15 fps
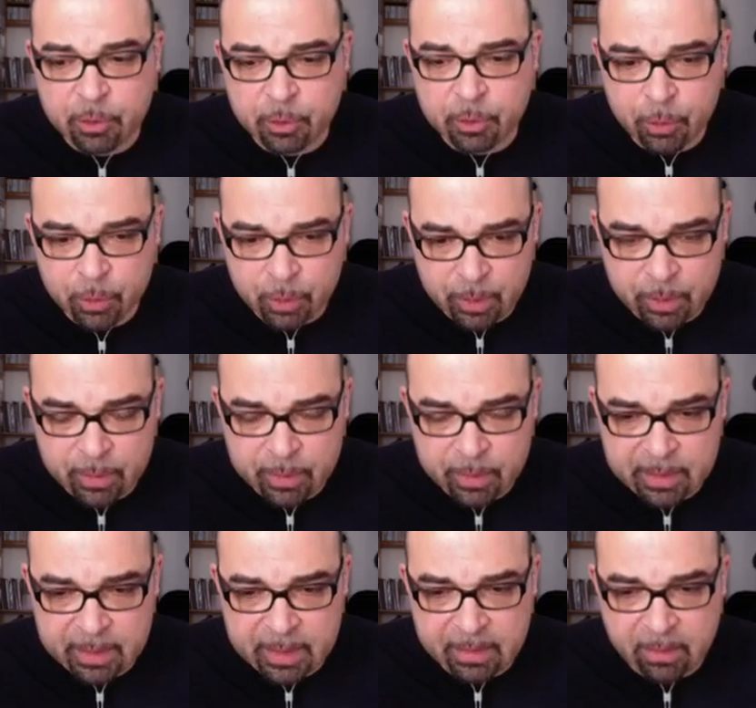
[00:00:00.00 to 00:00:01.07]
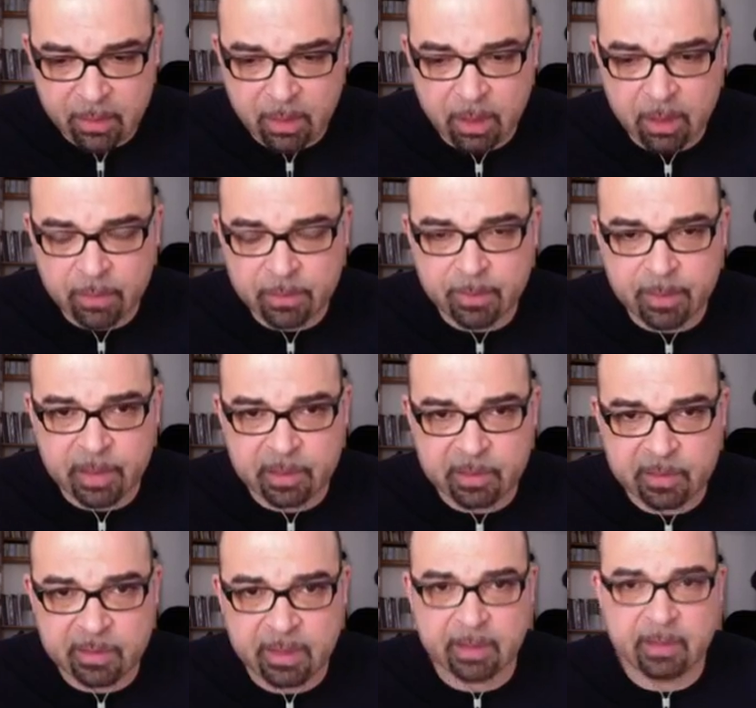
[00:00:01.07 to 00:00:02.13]
sure that all of the
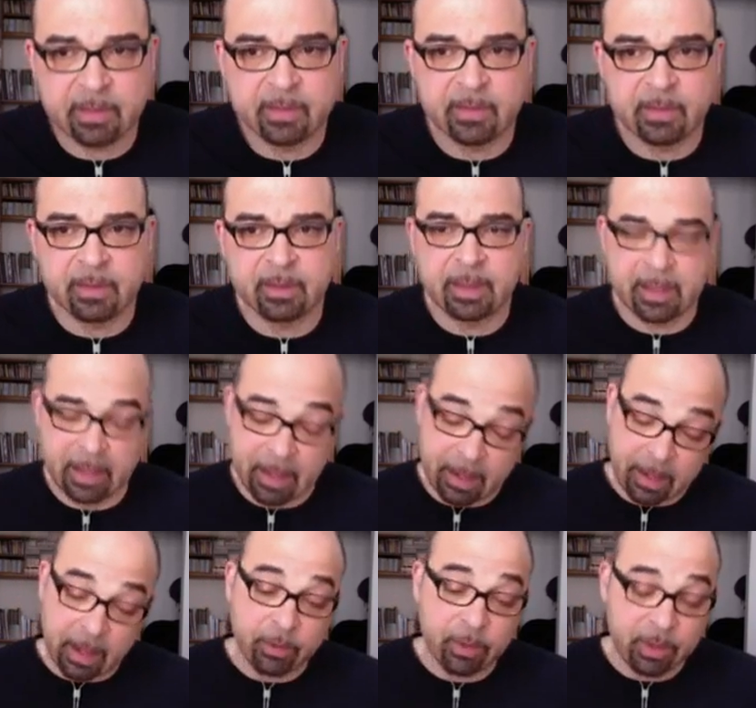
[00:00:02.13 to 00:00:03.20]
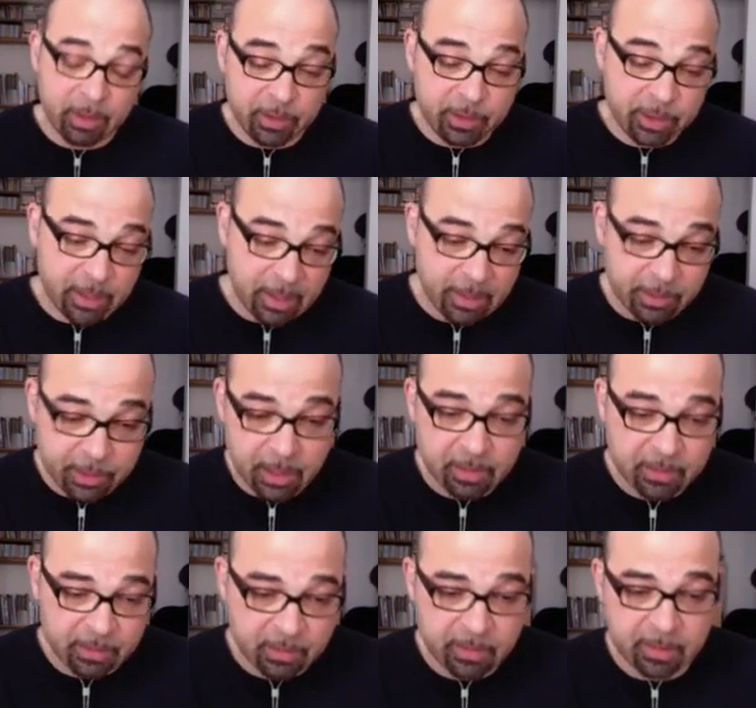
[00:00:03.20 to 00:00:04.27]
basses had that I could
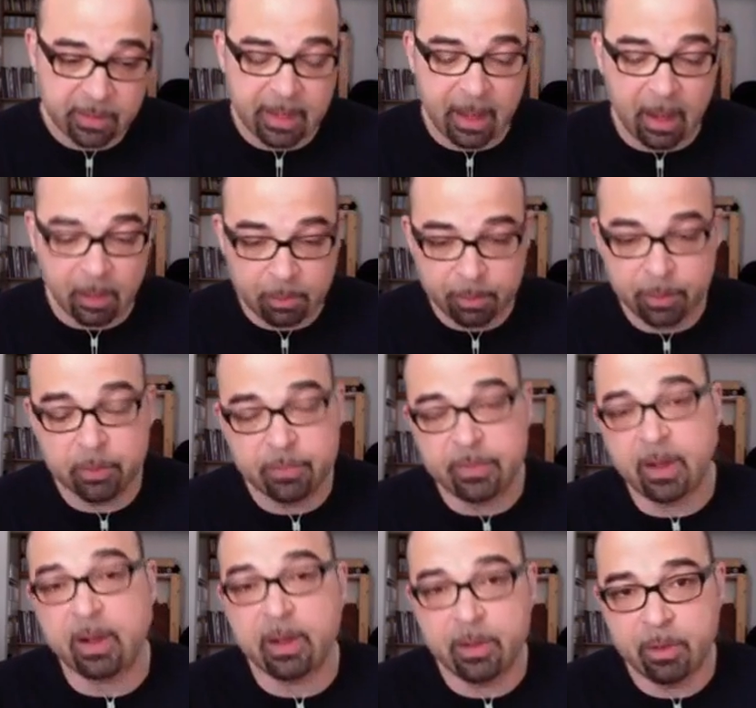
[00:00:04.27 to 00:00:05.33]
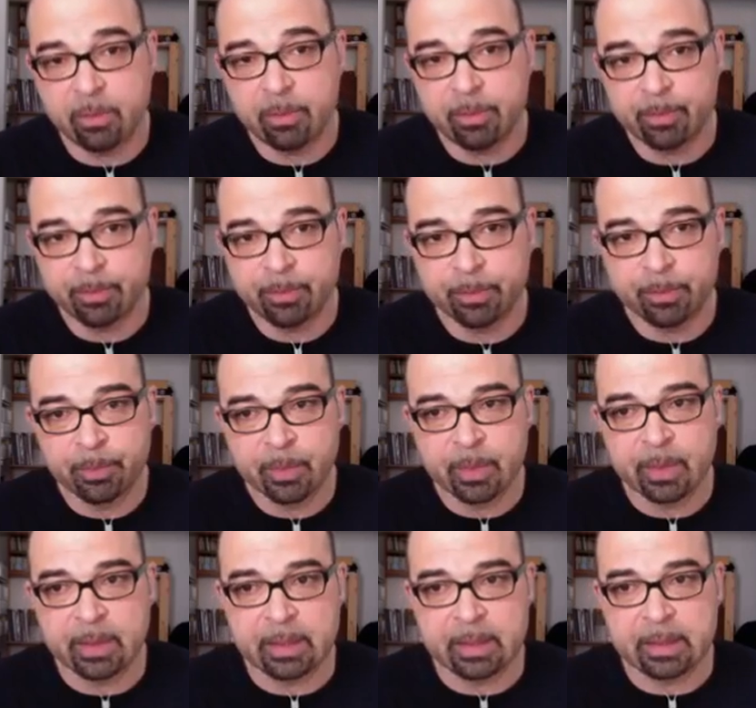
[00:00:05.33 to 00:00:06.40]
adjust the output volume,
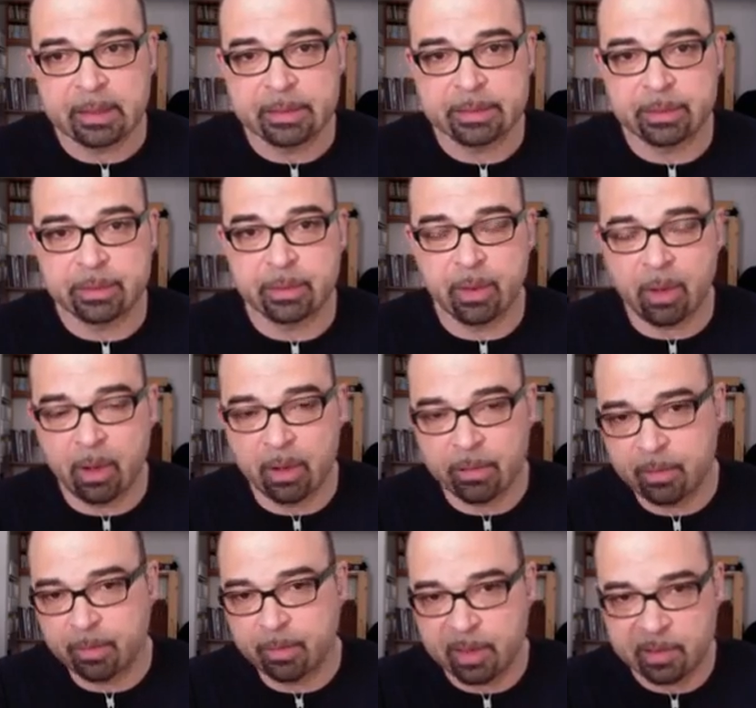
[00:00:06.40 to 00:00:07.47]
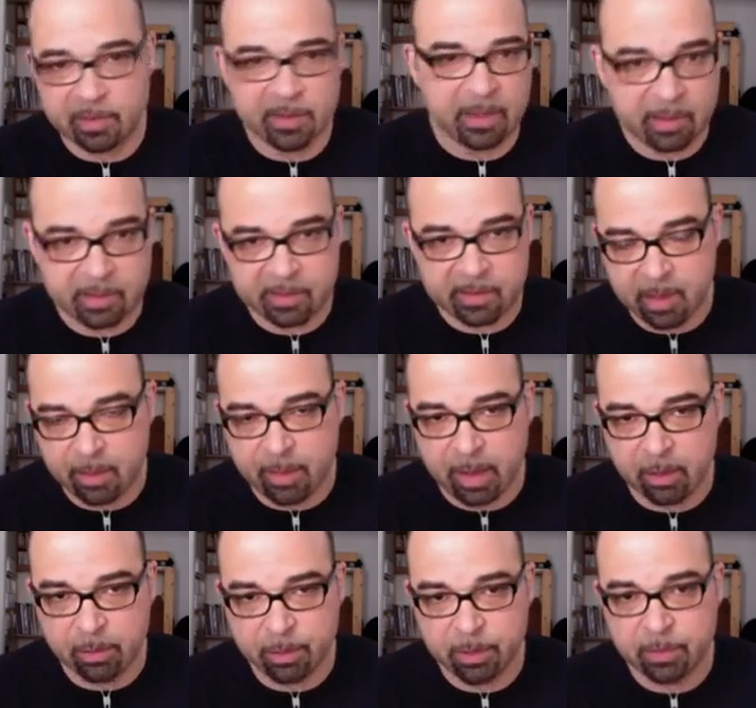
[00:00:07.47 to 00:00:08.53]
so all of the basses had the same
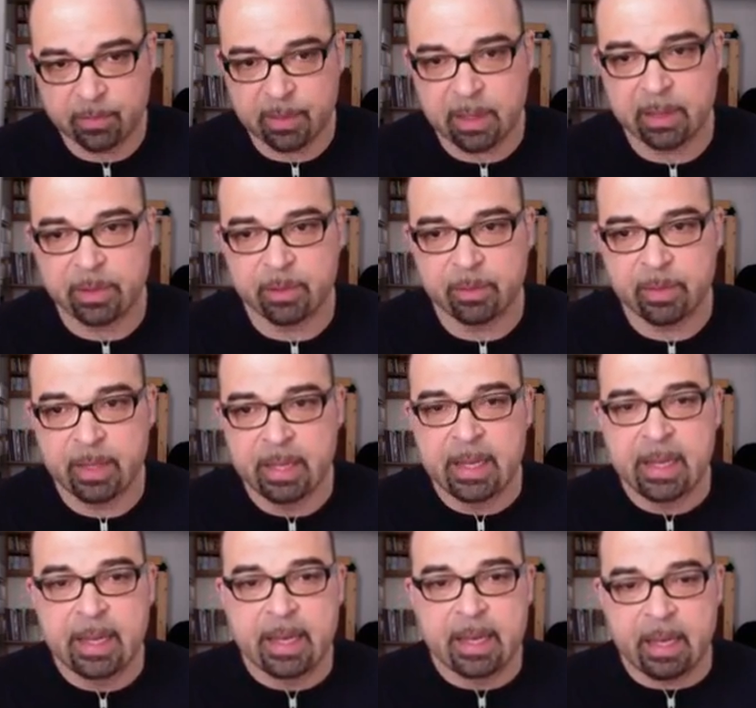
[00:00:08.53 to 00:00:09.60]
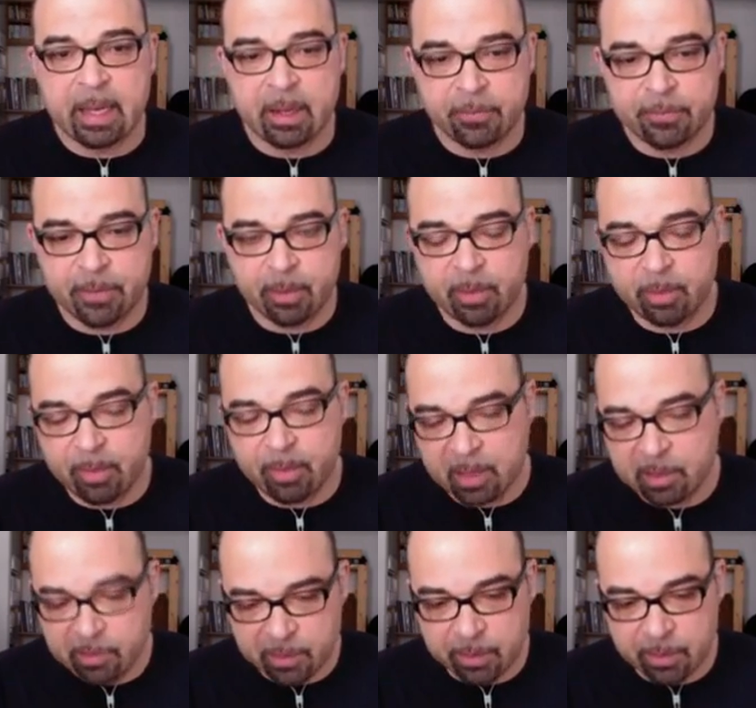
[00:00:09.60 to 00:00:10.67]
output volume, and from the
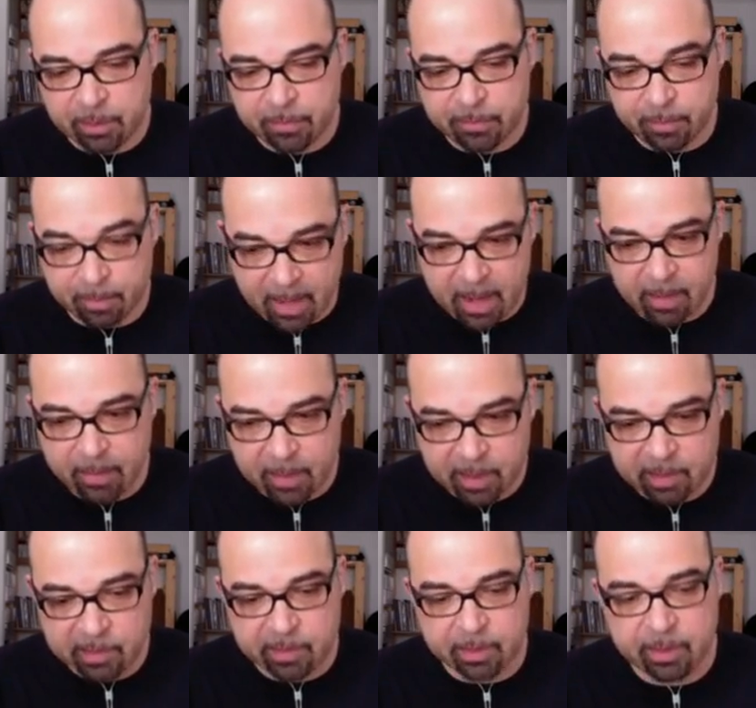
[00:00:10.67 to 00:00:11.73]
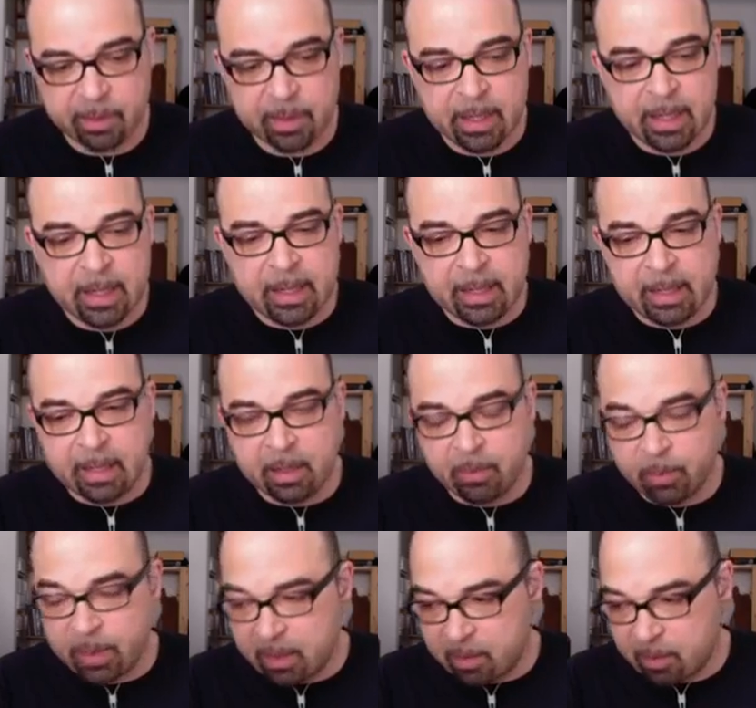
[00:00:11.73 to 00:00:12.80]
mixer, from my mixer, it
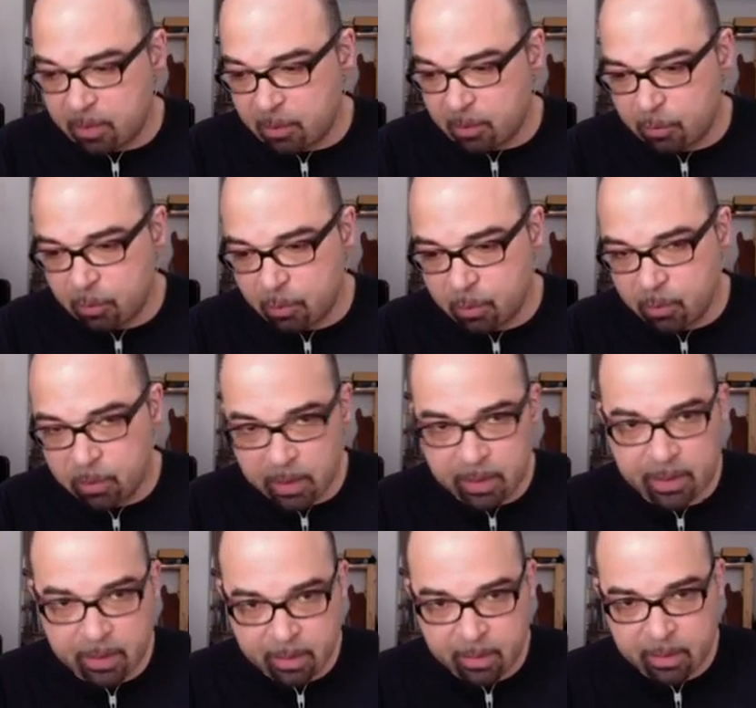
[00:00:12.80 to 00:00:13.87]
went into one